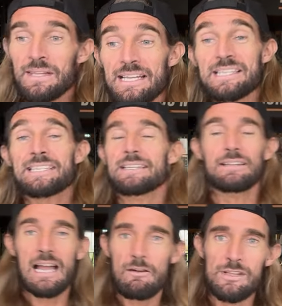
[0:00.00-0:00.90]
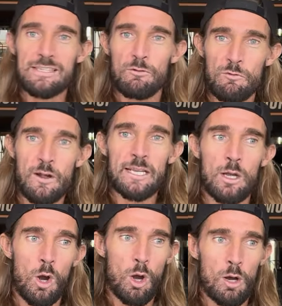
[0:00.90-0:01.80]
and still having to
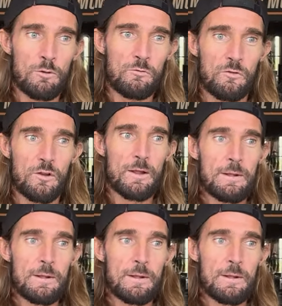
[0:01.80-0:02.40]
fight off